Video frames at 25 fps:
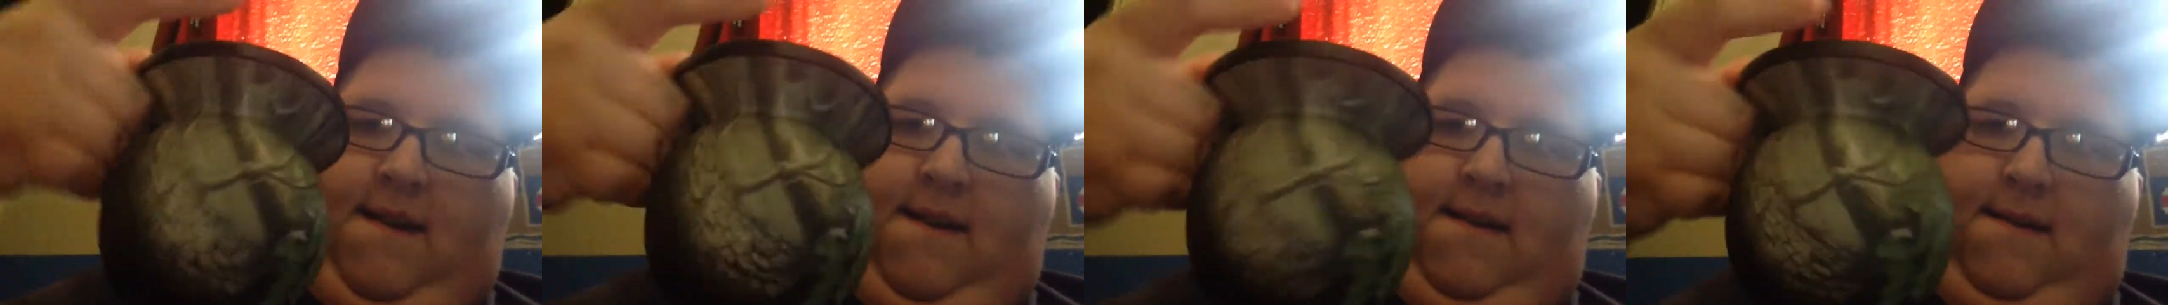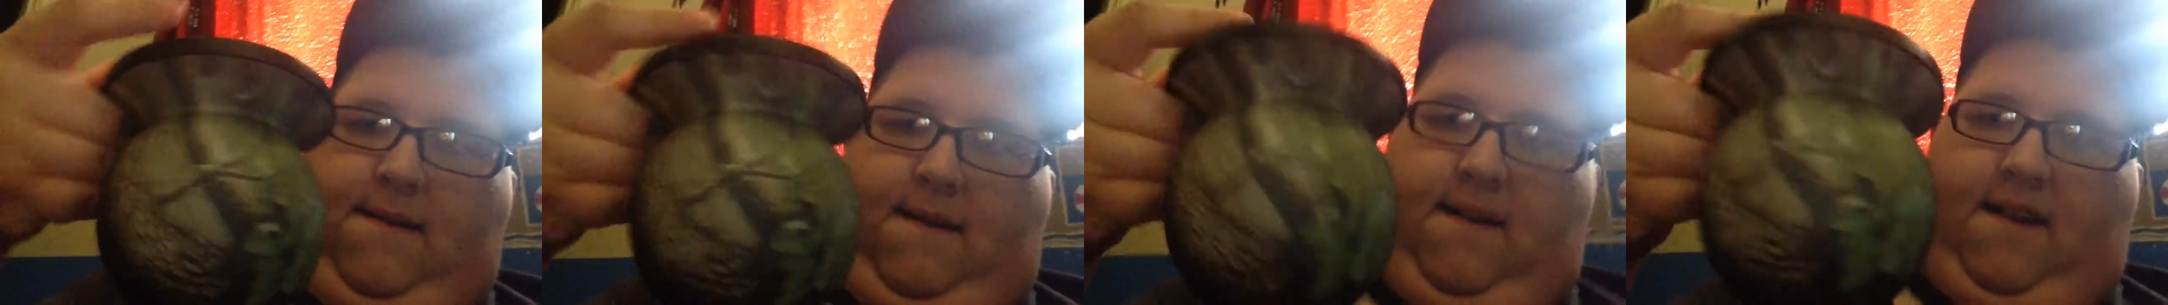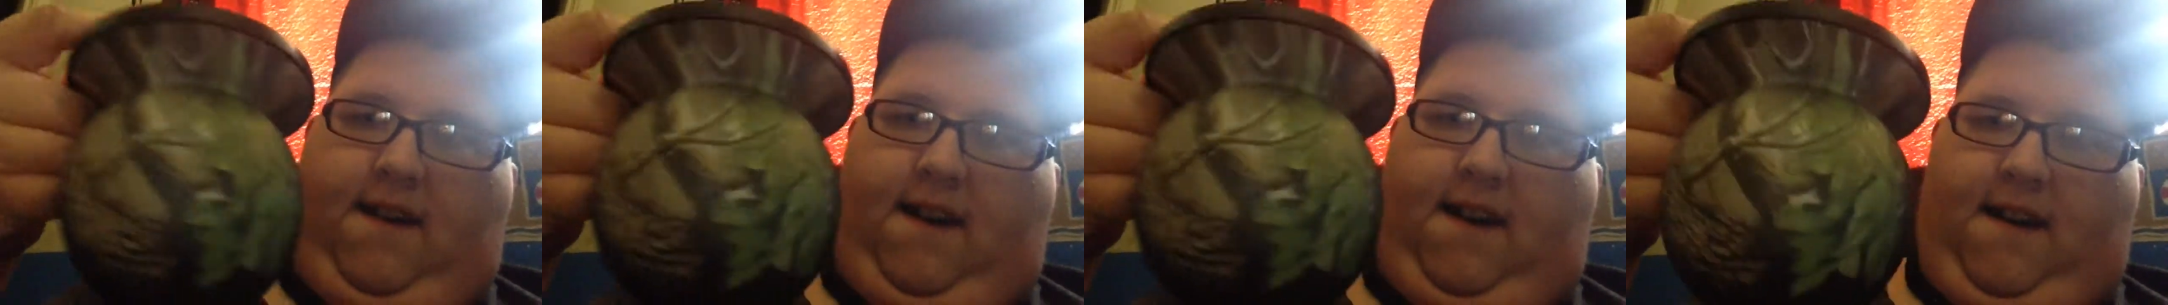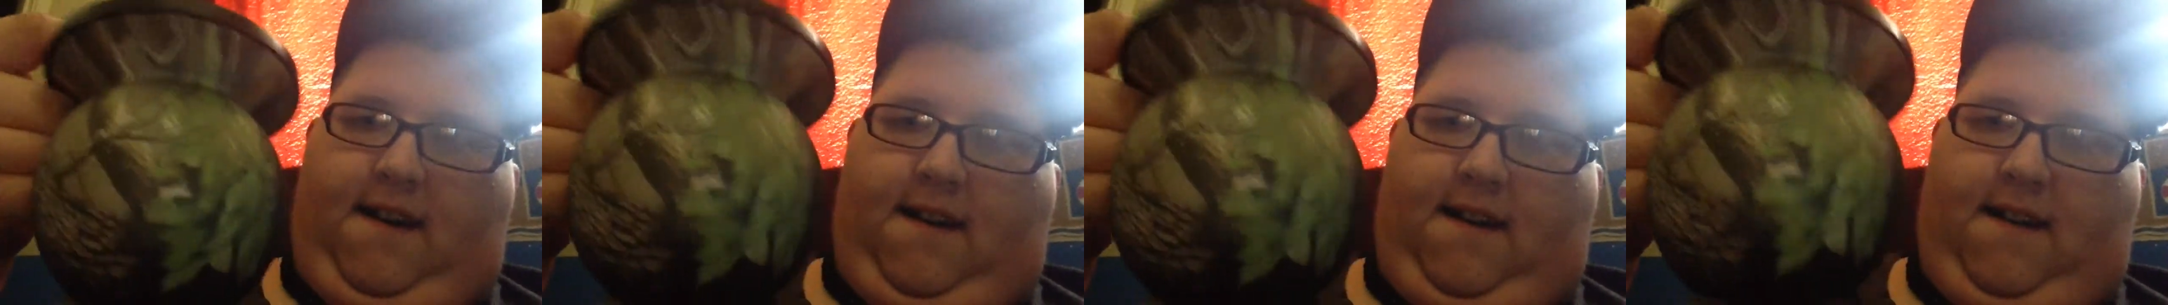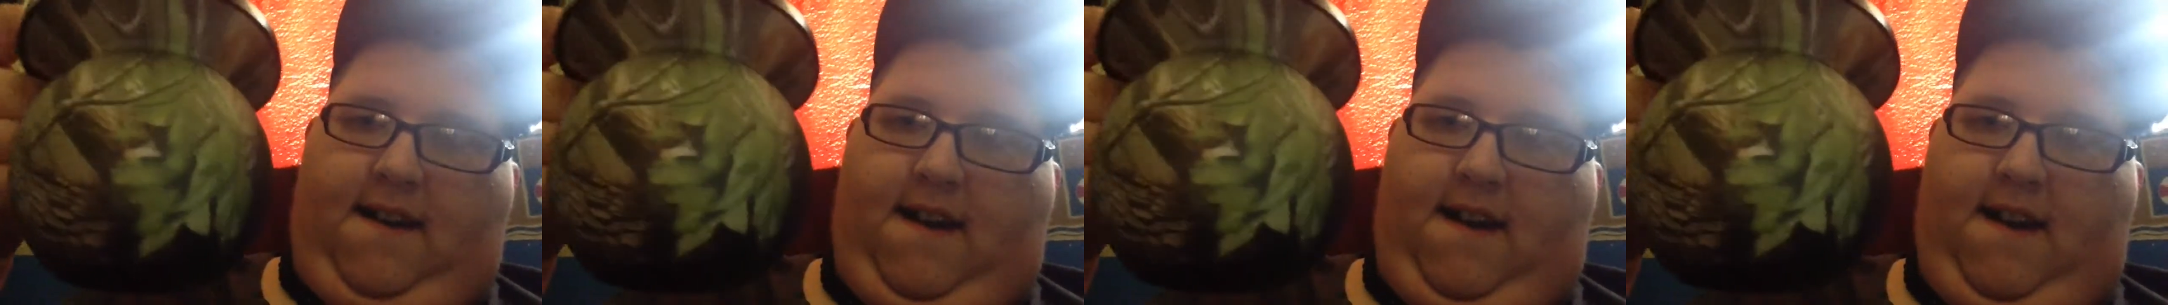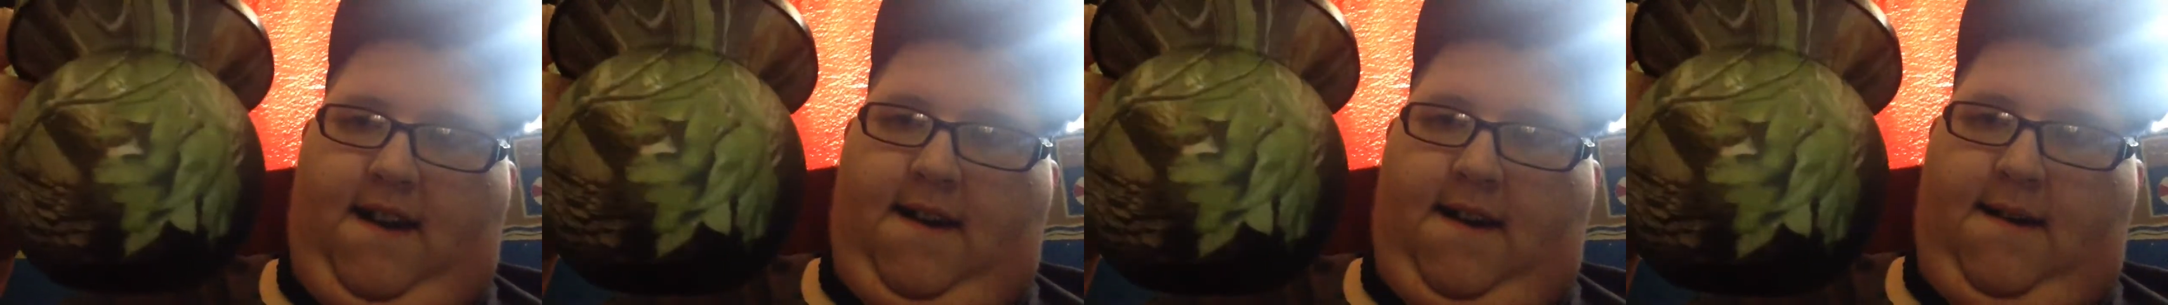We'll call
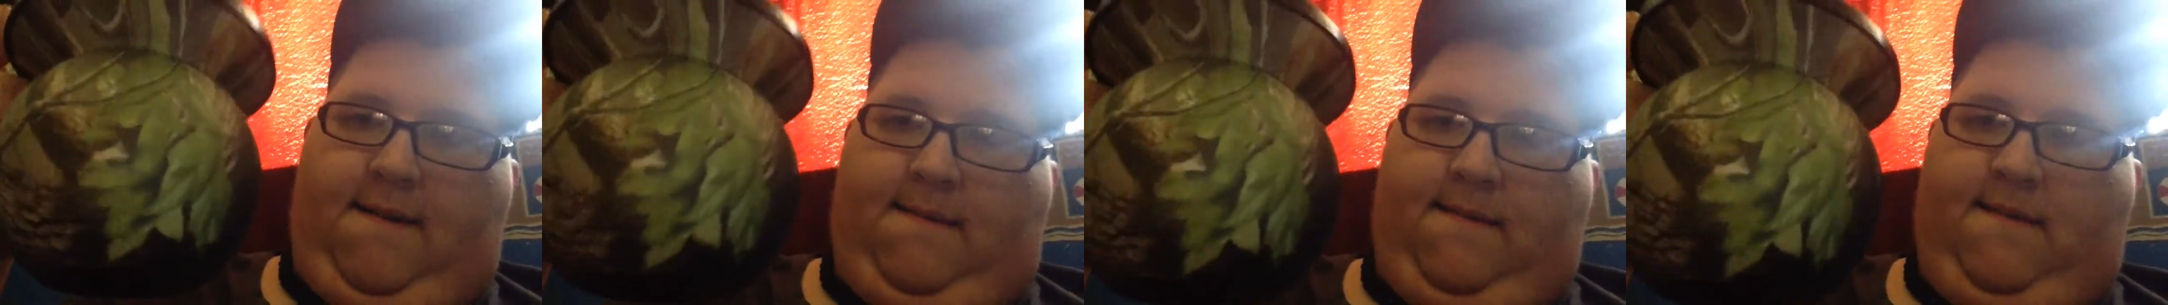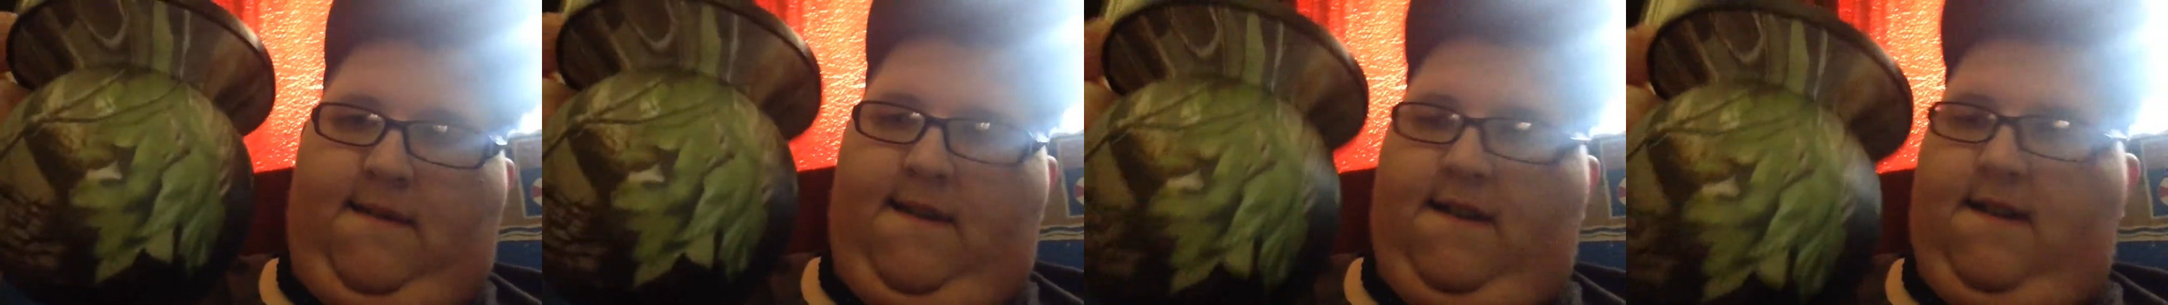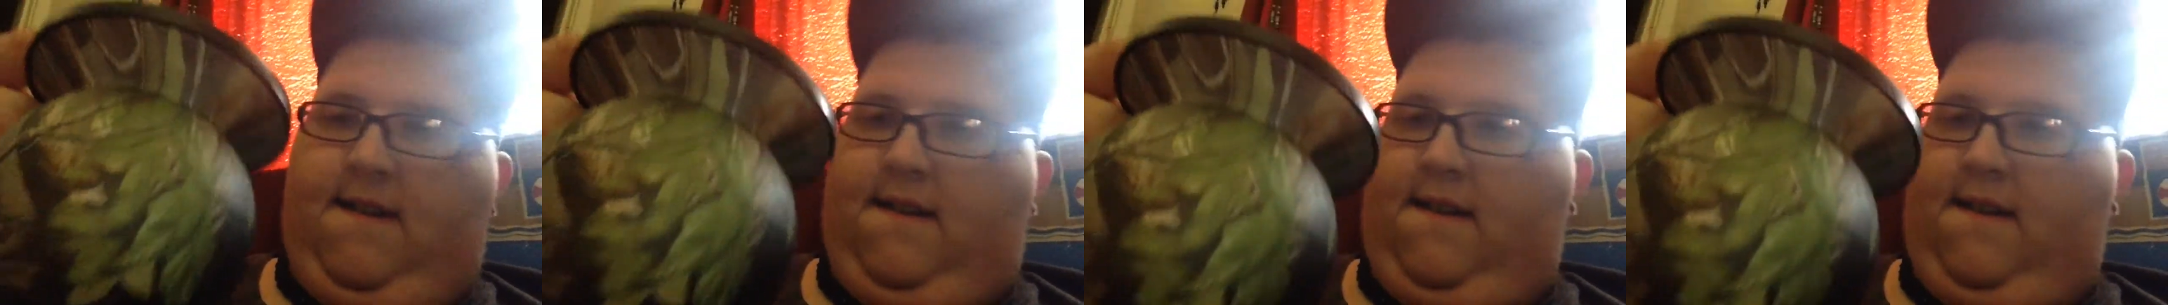him